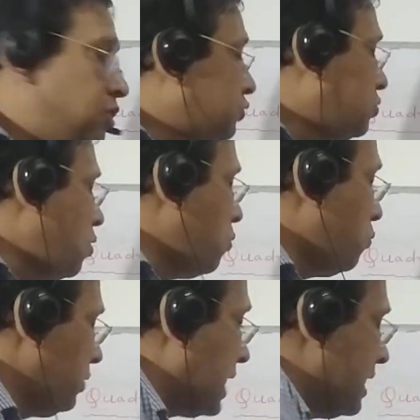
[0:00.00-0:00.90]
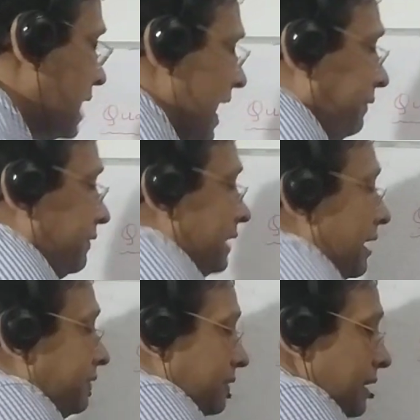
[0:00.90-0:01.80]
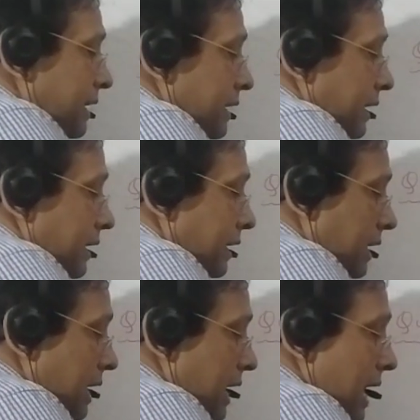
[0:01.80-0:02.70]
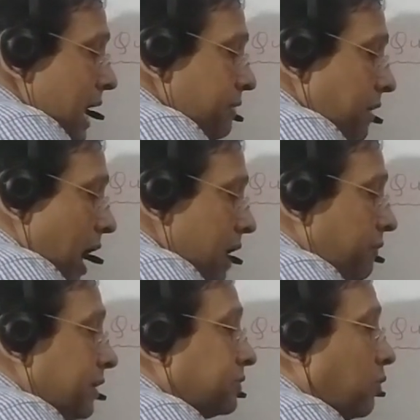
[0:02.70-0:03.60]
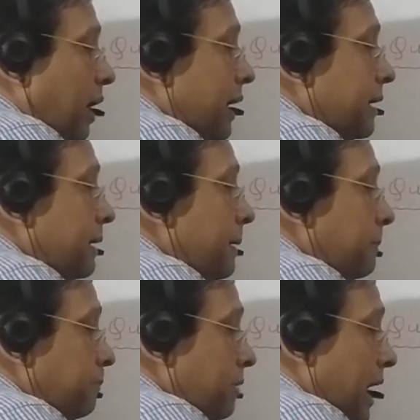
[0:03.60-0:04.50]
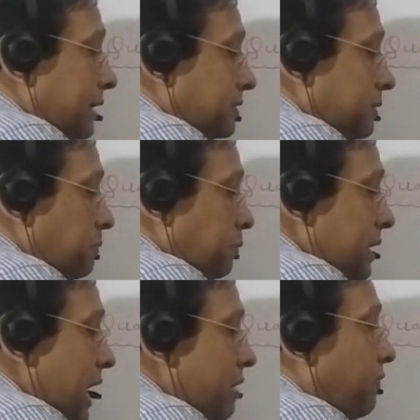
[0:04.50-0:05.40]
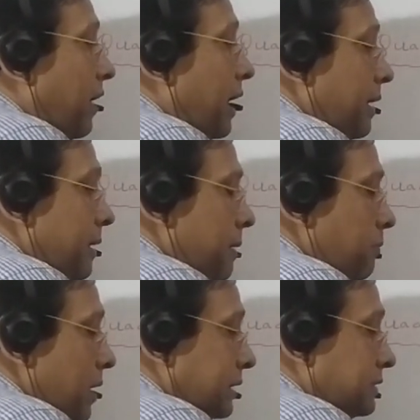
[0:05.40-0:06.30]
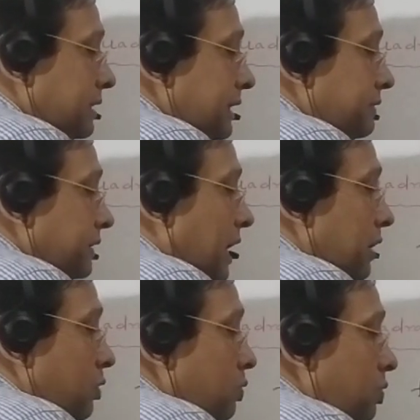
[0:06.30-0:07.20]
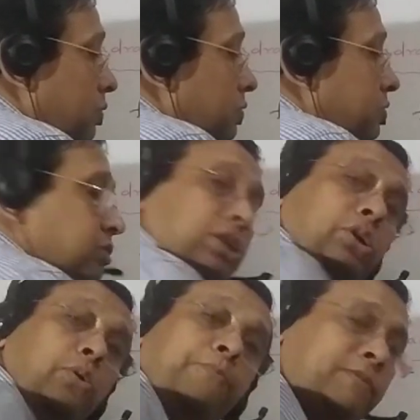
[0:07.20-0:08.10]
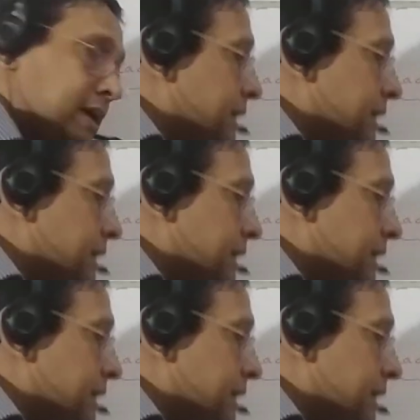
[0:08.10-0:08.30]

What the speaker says: So we can write this as a alpha square plus b alpha plus c is equal to 0.